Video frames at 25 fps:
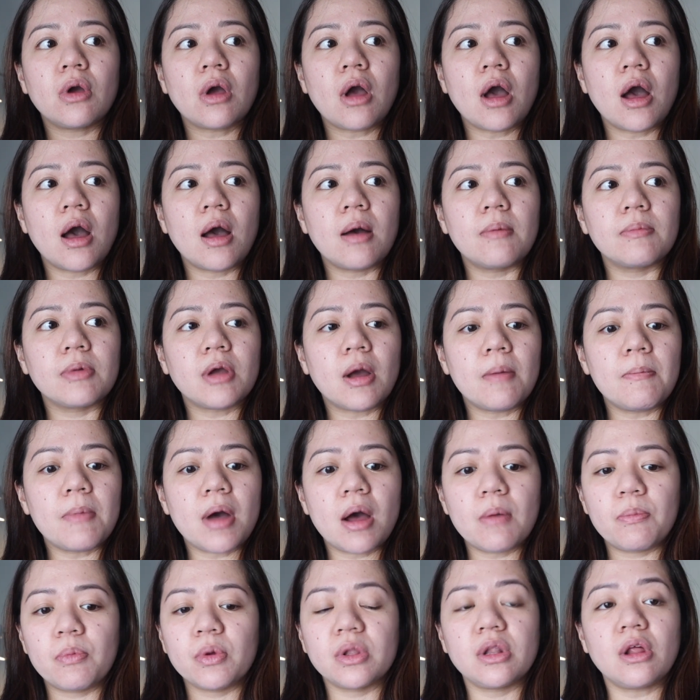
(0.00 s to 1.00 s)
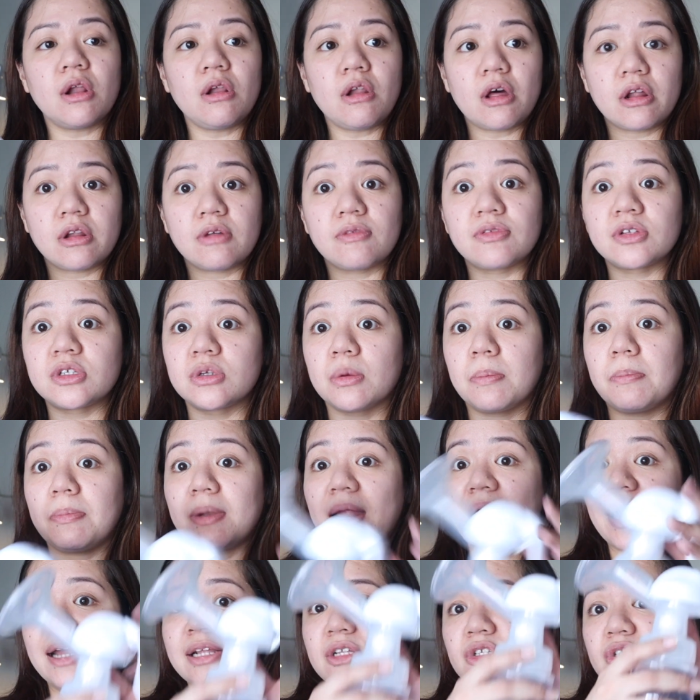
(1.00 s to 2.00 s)
come up with a lot of
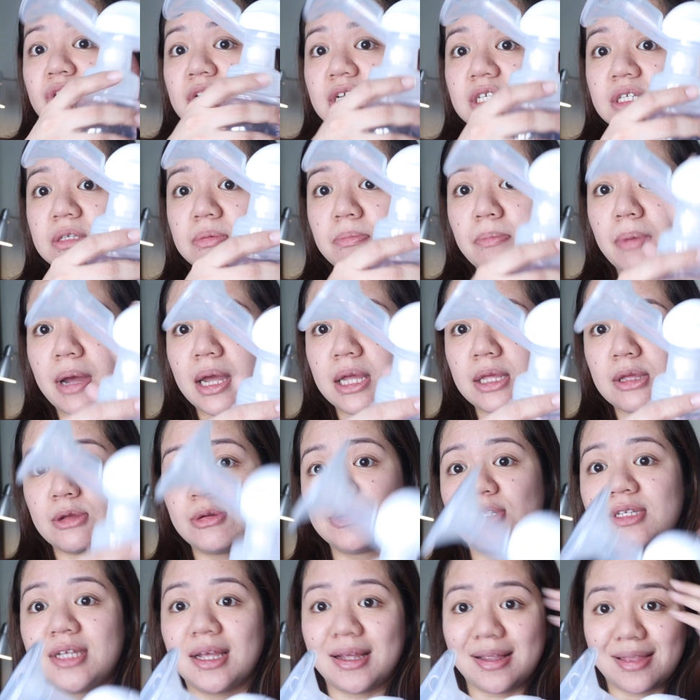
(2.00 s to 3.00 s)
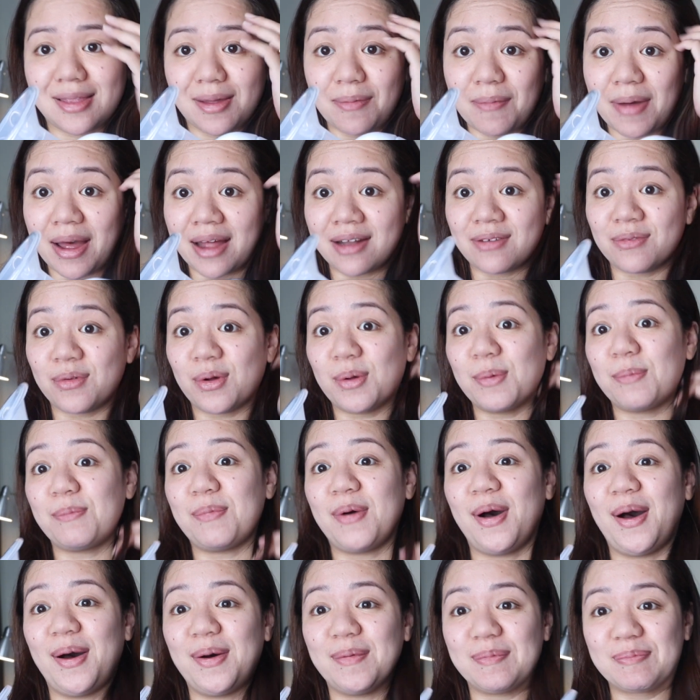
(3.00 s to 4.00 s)
supply just by using the manual
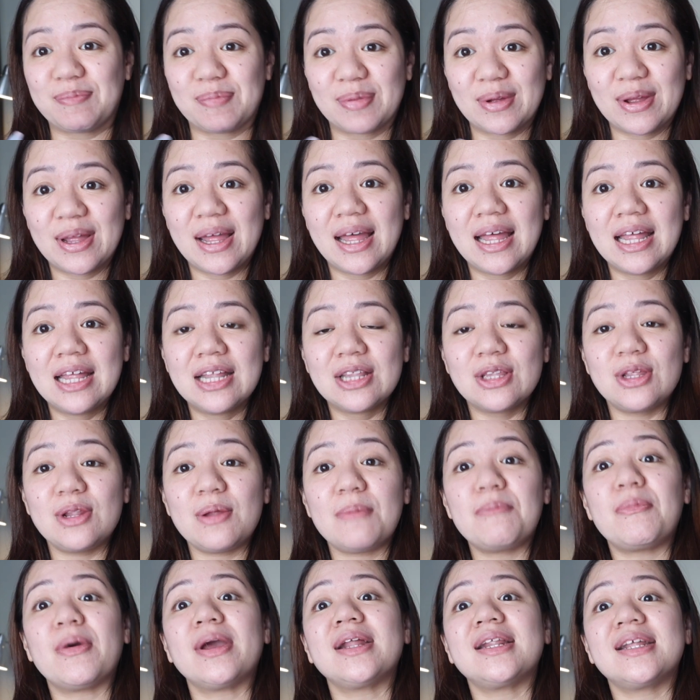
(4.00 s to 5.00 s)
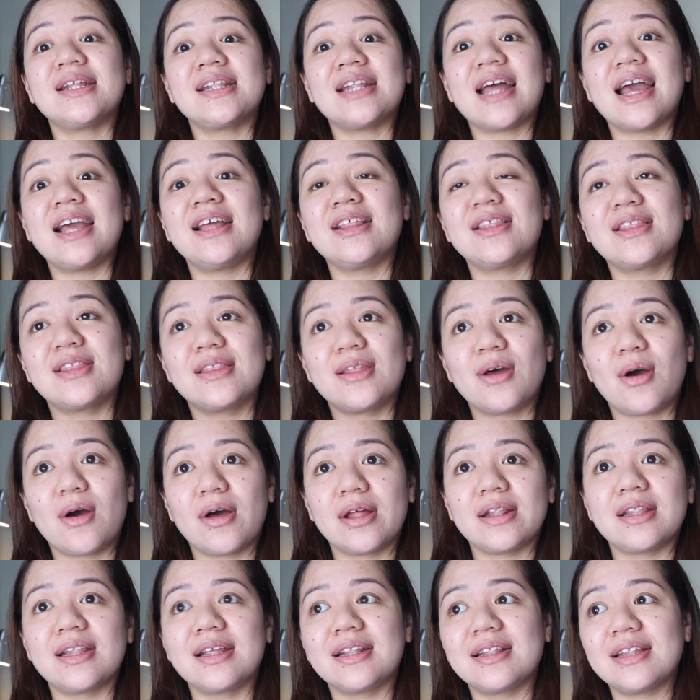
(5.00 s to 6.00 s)
pump, to the point that I
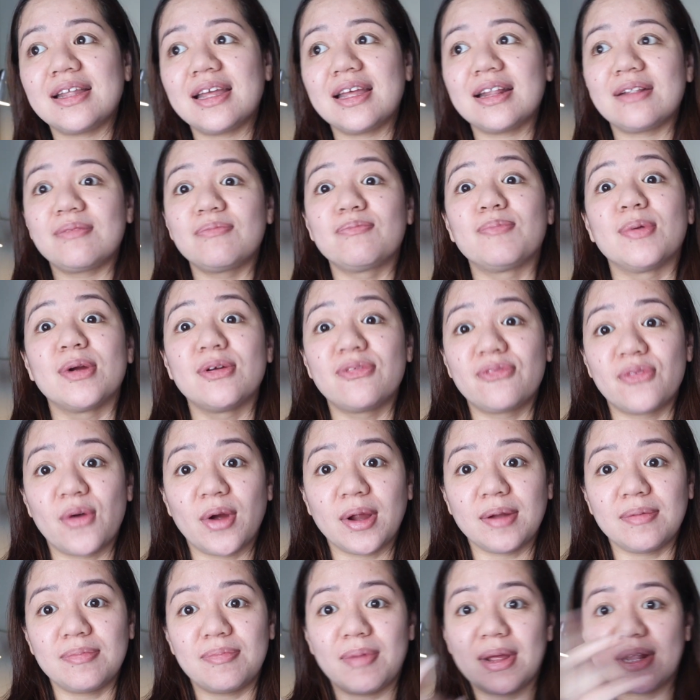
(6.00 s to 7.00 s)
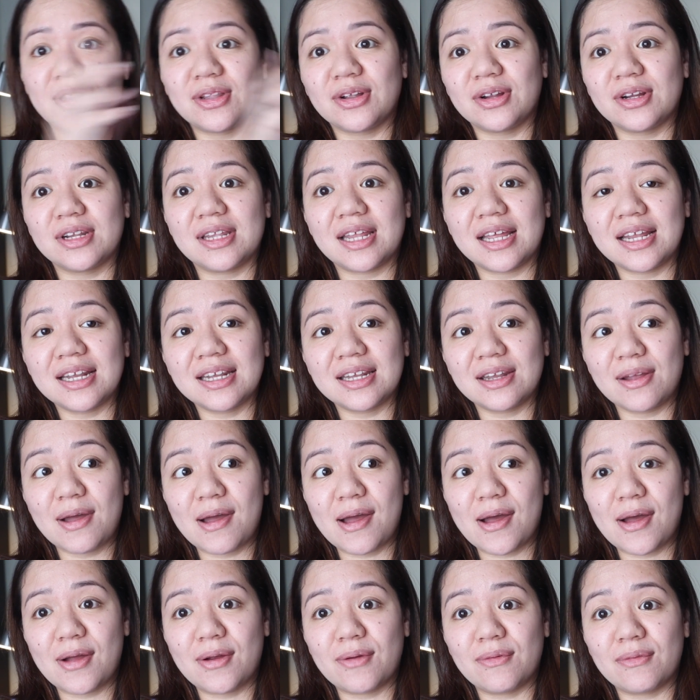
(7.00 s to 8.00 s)
thought that it performed better than
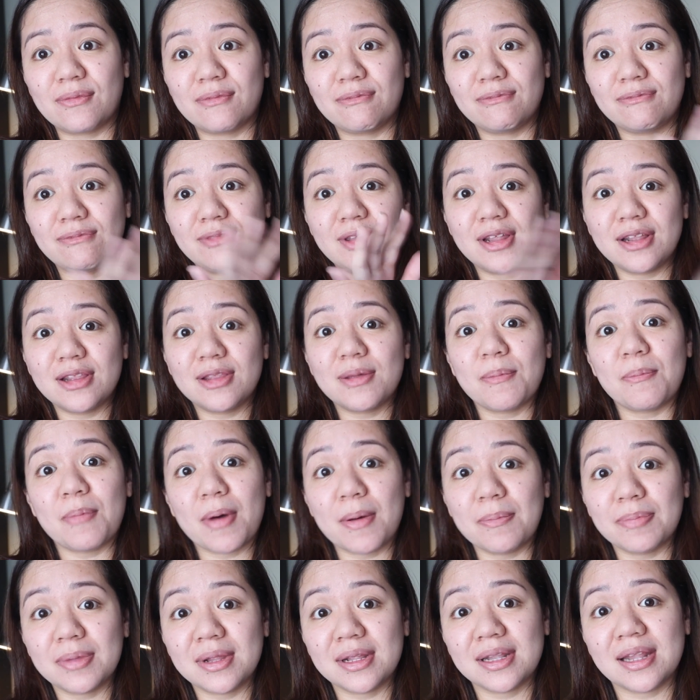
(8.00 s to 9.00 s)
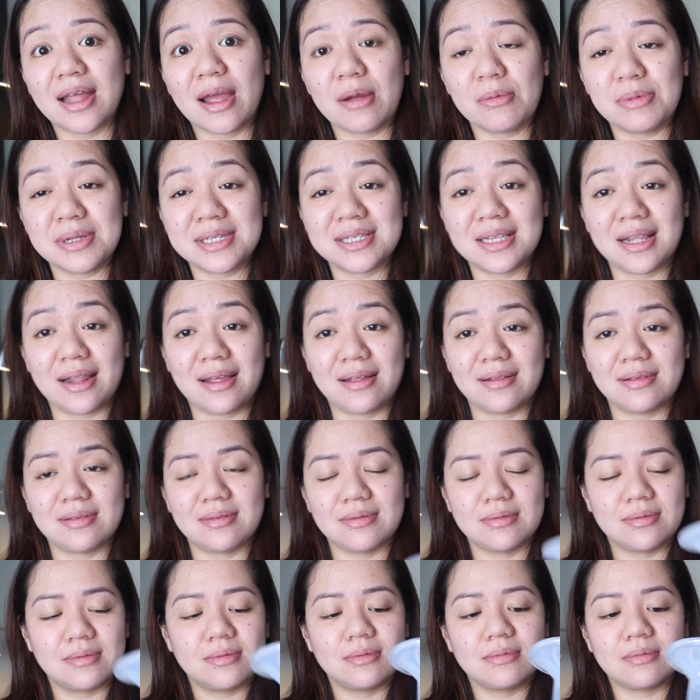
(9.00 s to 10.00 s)
the pump that I was lent
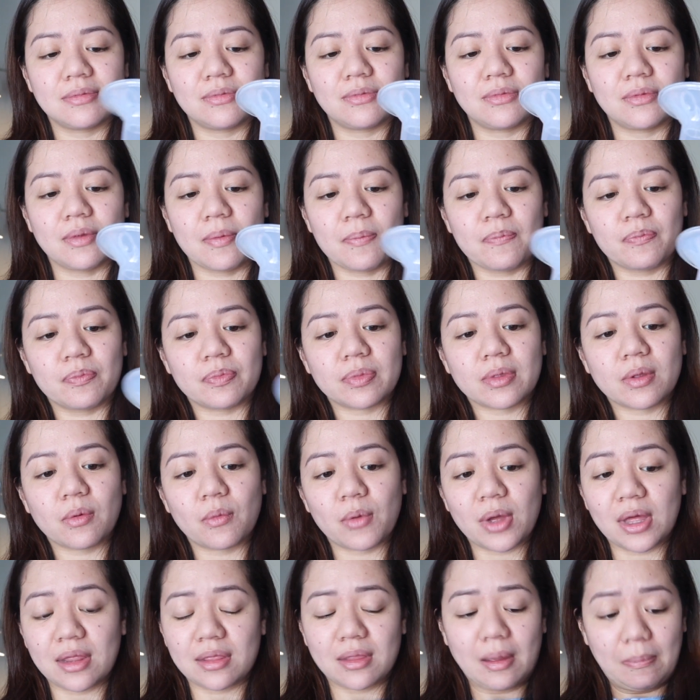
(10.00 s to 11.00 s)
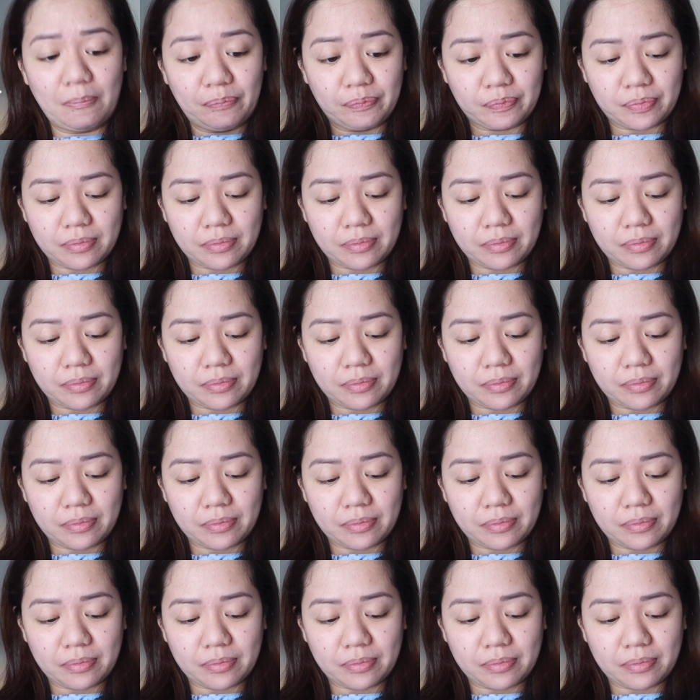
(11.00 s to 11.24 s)
with.